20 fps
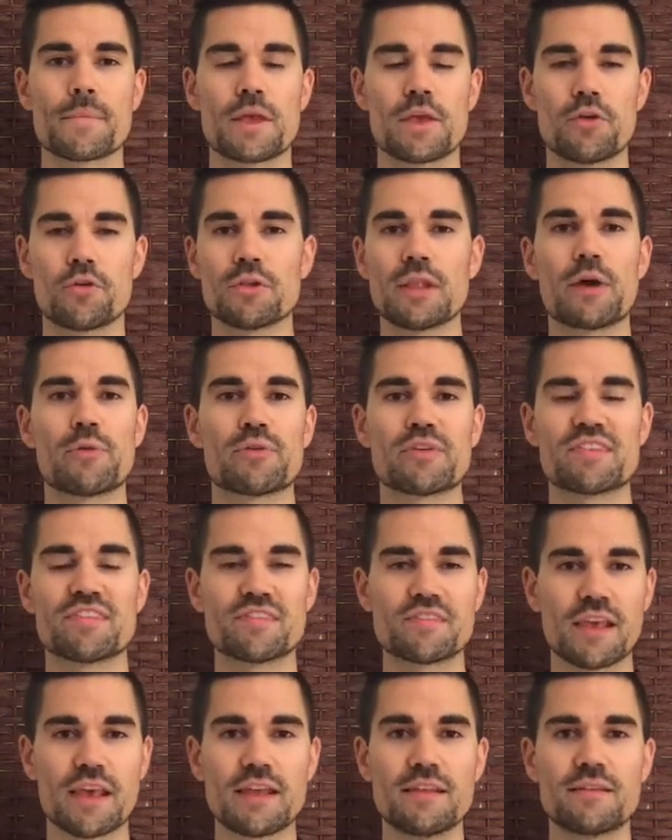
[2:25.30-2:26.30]
You're allowing
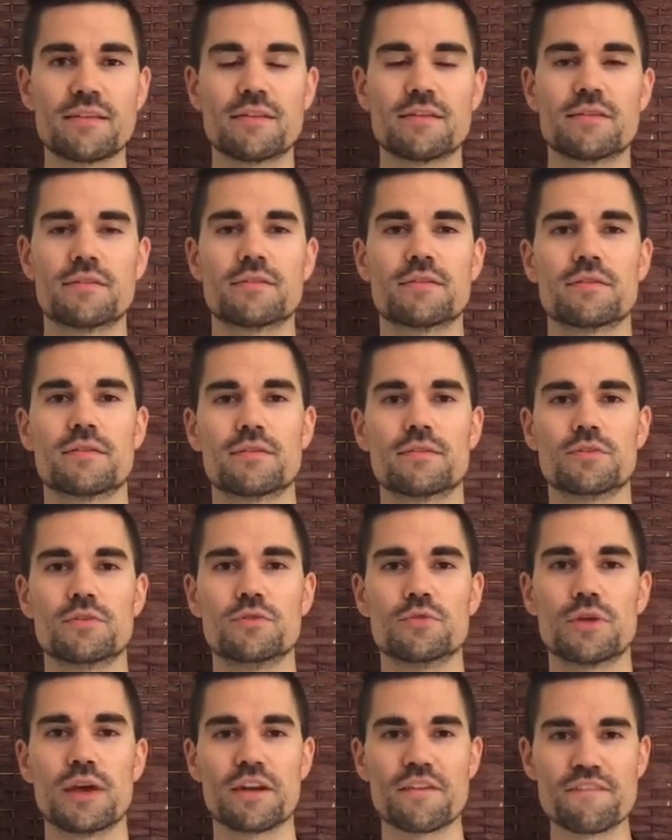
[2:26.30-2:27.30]
Satan
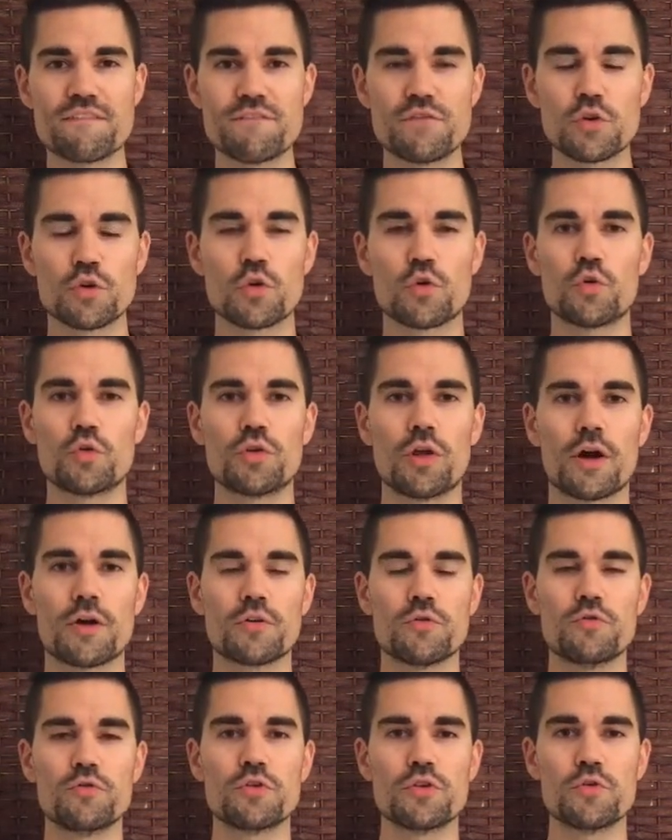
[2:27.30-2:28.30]
to get a foothold on
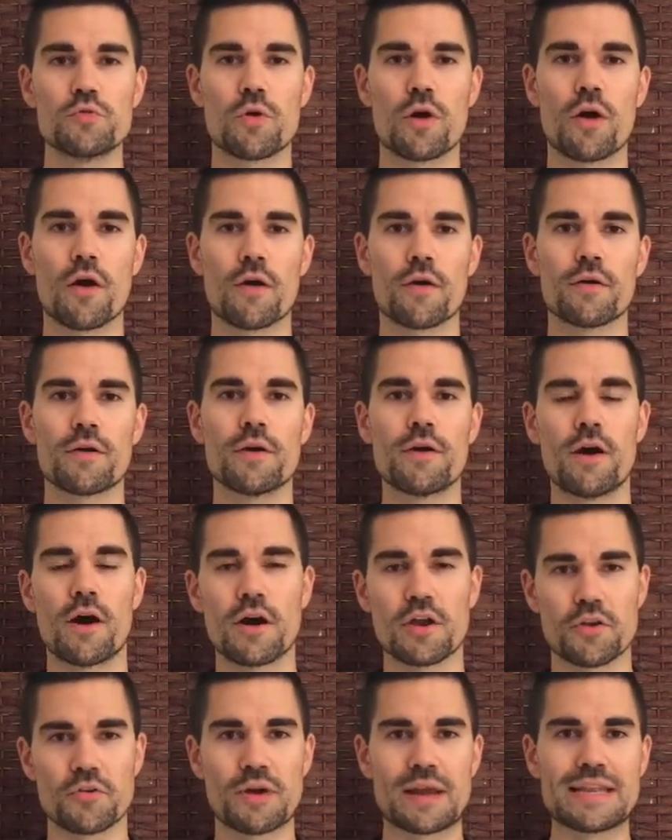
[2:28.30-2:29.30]
who you are,
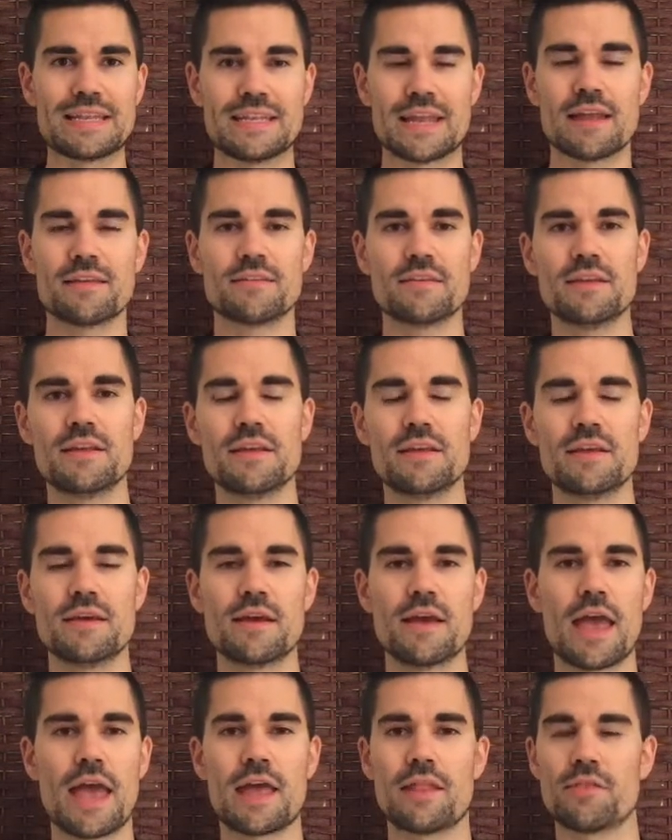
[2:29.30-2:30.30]
on your identity,
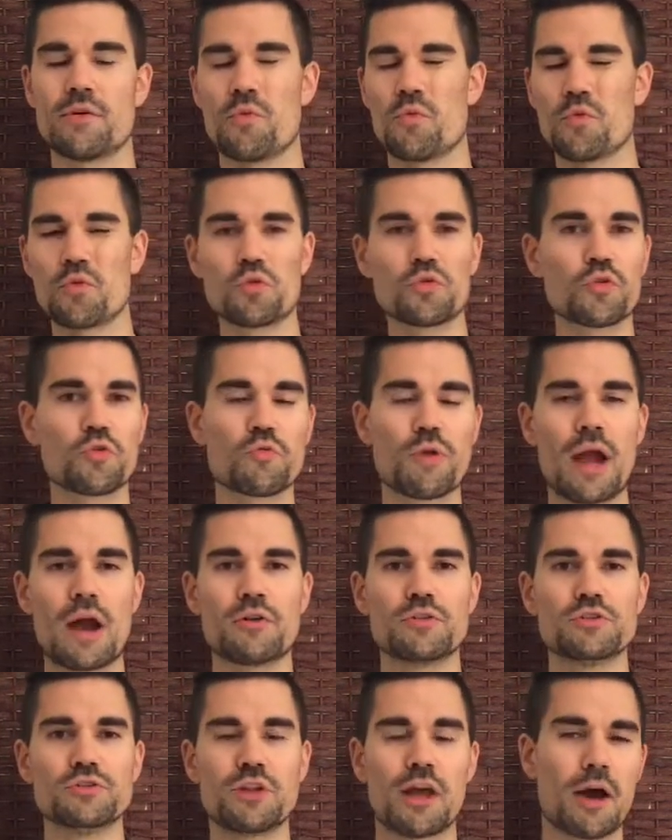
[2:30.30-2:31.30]
and the world
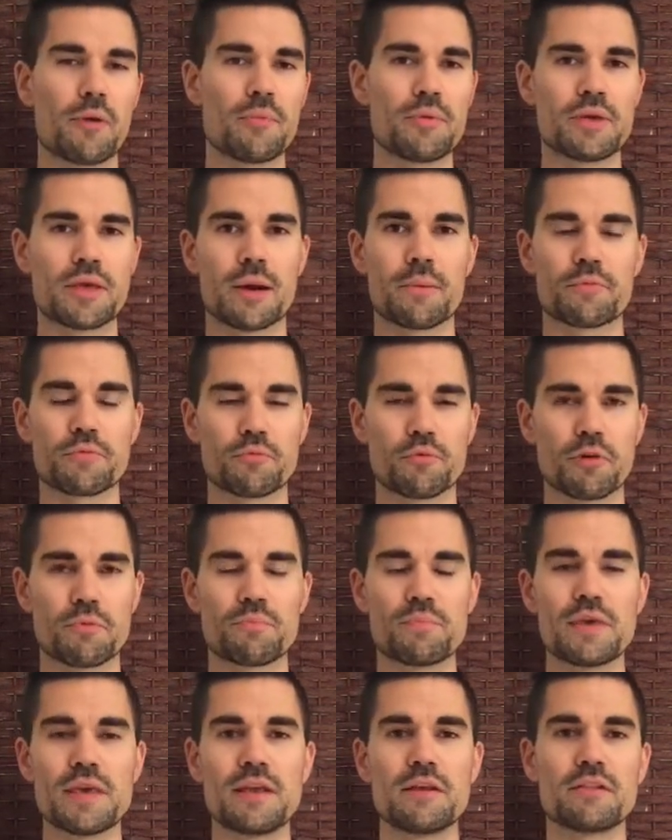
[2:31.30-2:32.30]
around you now becomes more
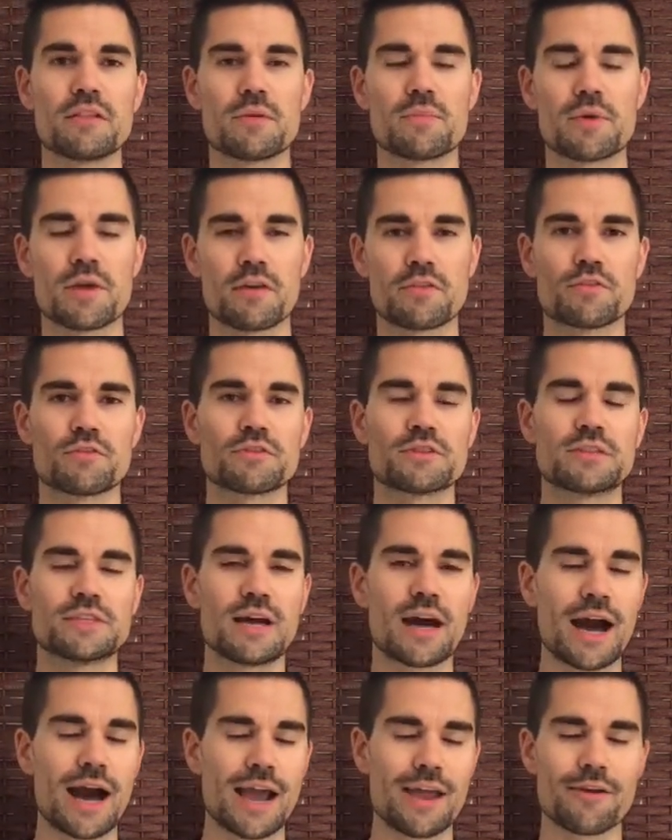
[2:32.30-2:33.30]
appealing because you're
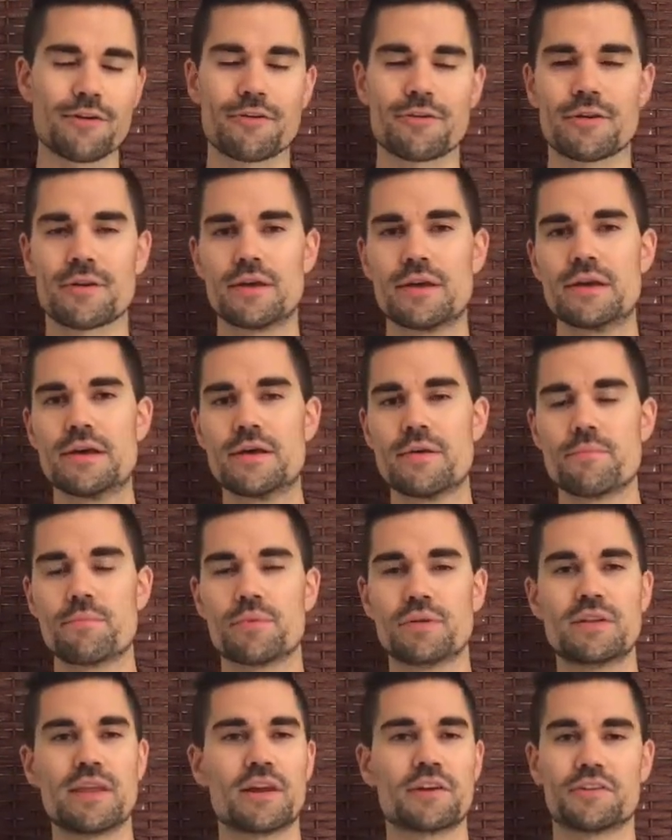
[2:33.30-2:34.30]
tired,
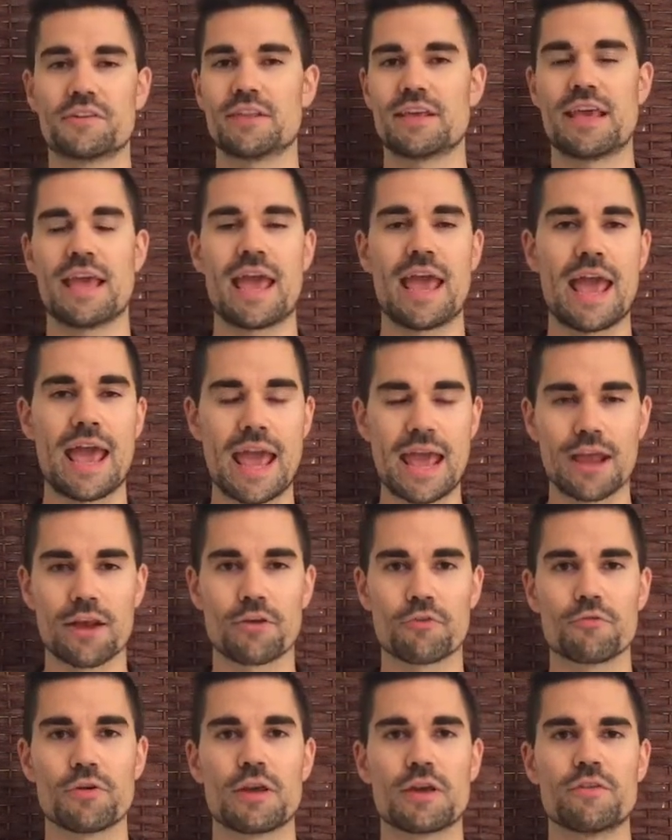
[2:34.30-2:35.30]
potentially
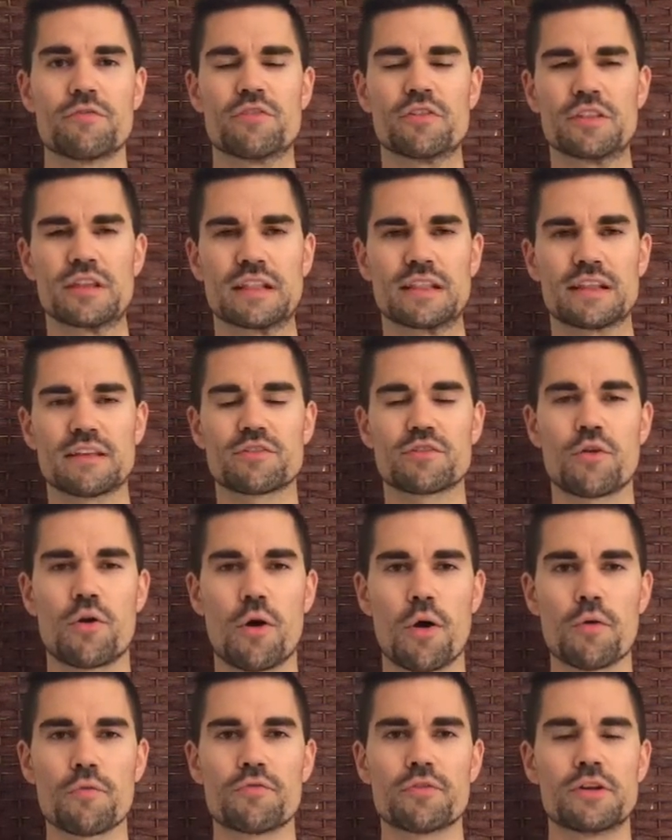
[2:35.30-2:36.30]
angry, feeling less
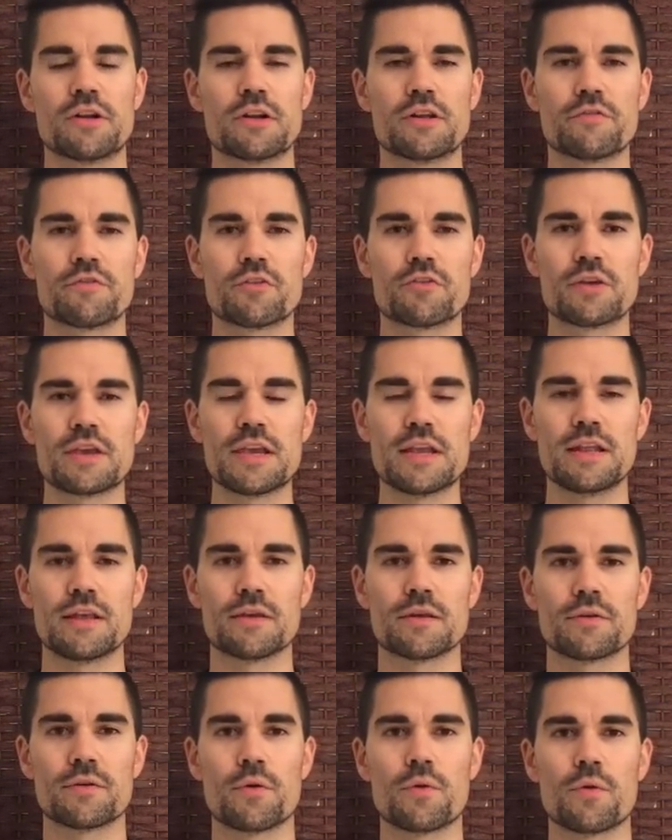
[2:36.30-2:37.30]
confident if your eating